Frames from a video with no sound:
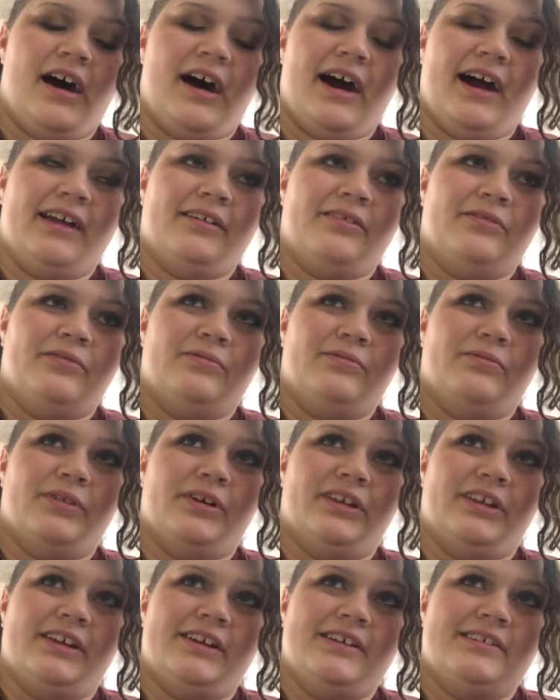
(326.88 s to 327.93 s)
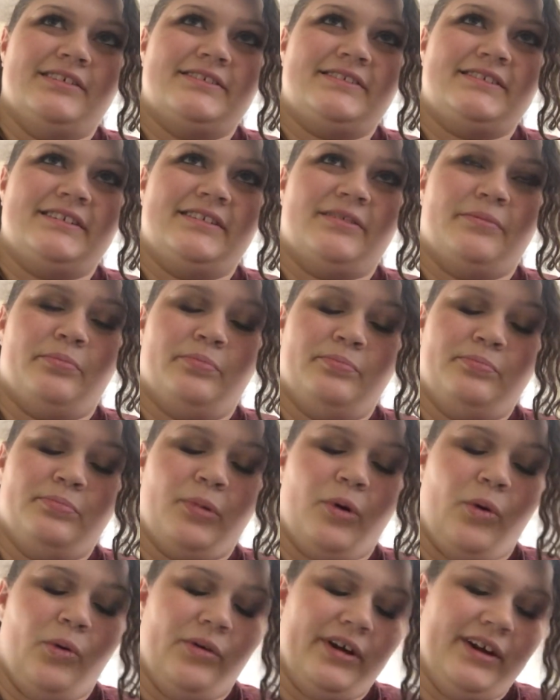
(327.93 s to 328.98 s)
I don't really see the
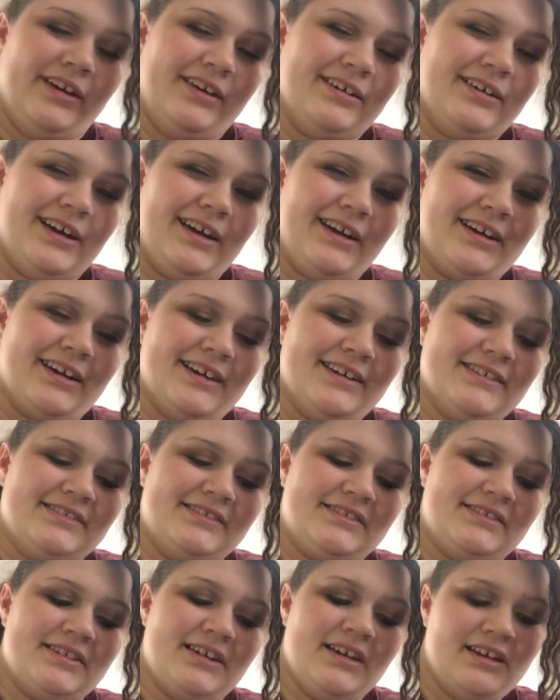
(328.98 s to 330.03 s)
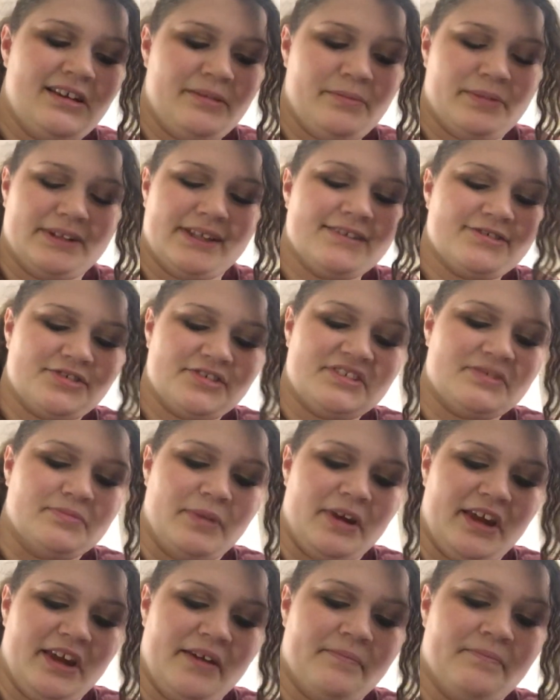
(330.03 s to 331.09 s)
point, I guess, but that's just
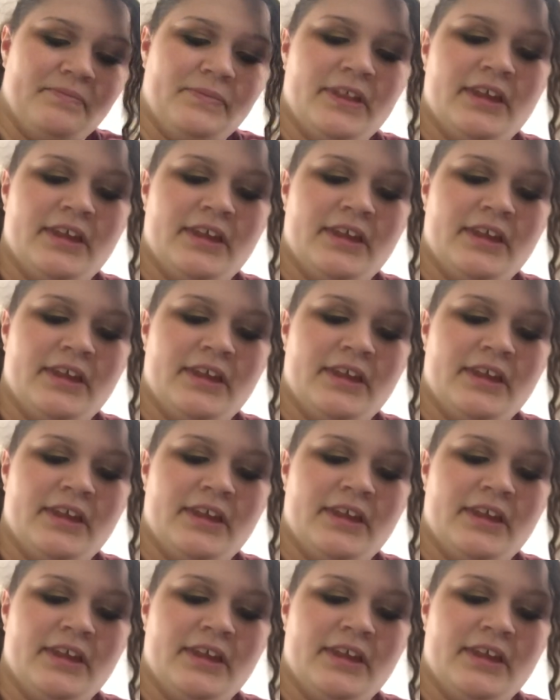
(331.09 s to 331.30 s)
me.